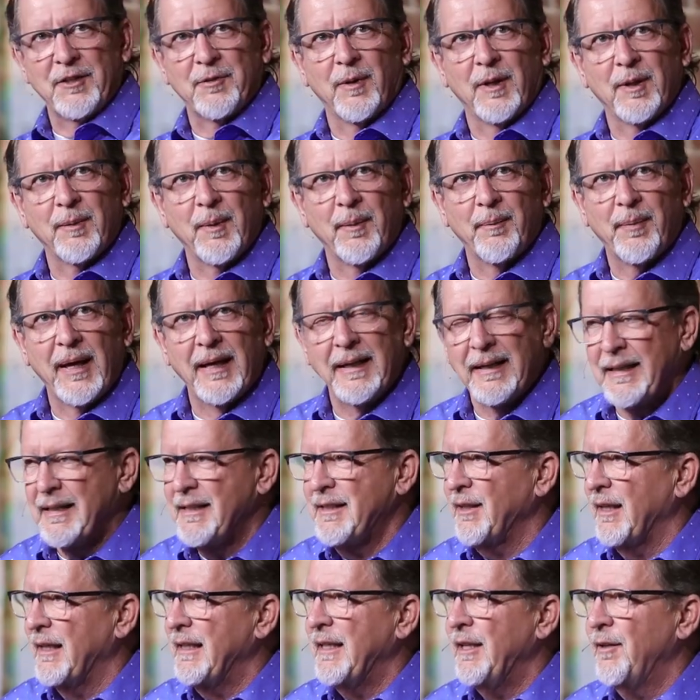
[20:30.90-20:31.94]
one of my buddies,
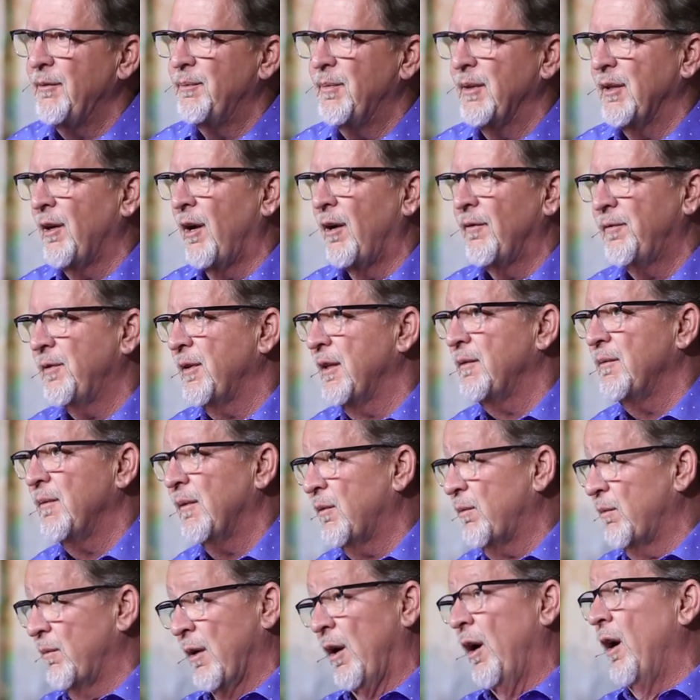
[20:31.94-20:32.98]
and he often,
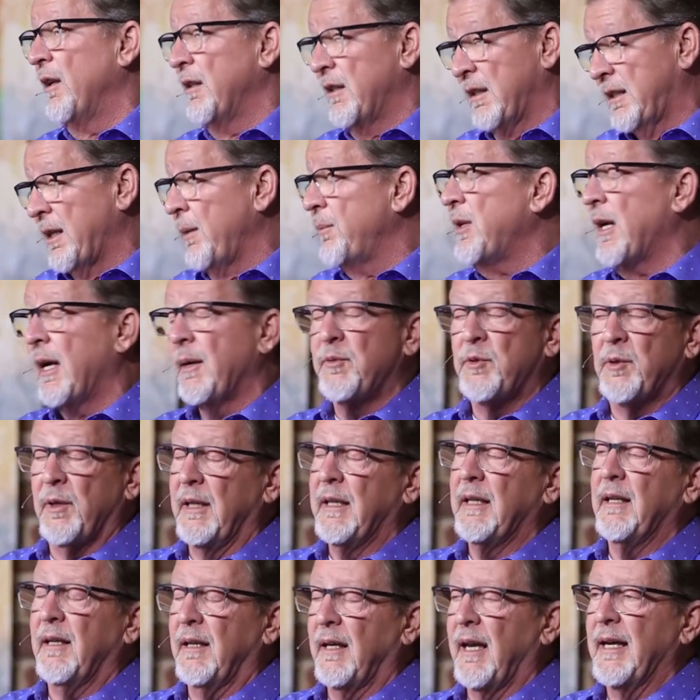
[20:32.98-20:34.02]
sometimes
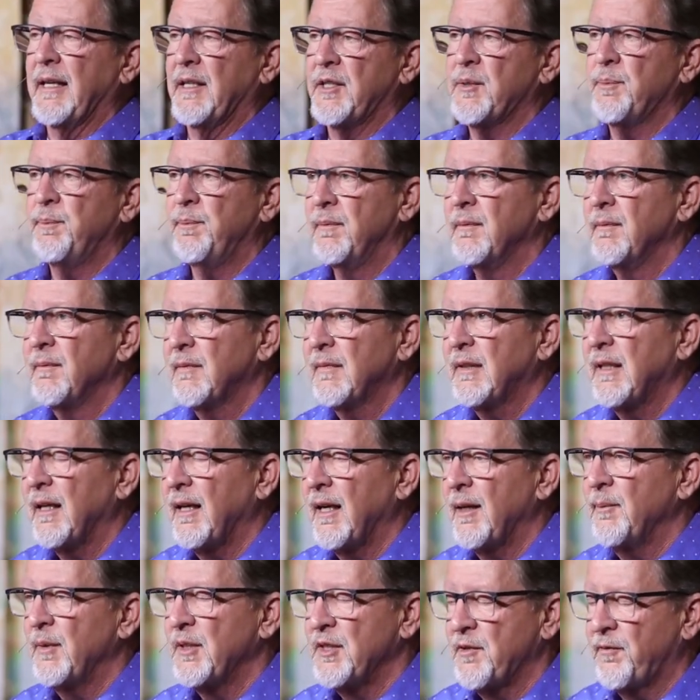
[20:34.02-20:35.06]
really likes that
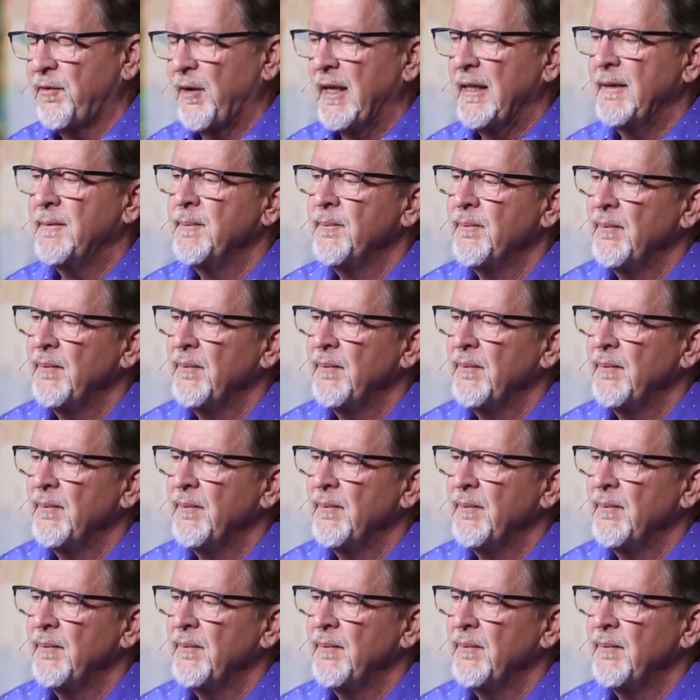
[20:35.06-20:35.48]
I'm his friend.